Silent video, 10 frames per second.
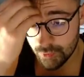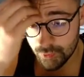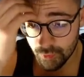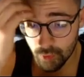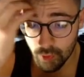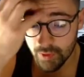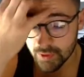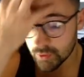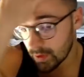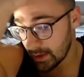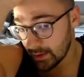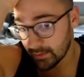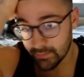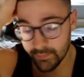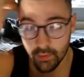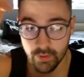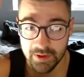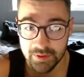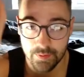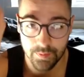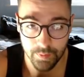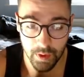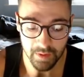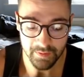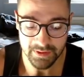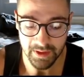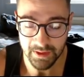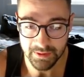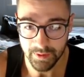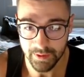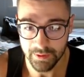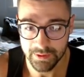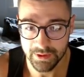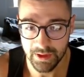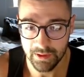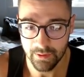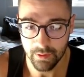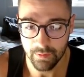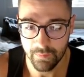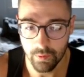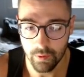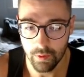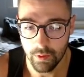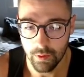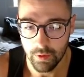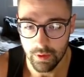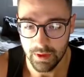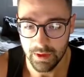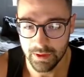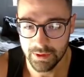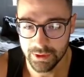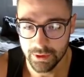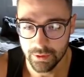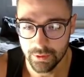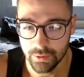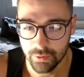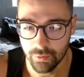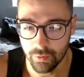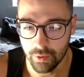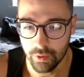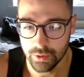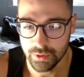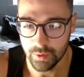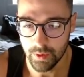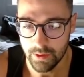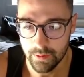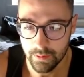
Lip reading: draw the square for each part of the snake, so we can do snake dot for each raw square.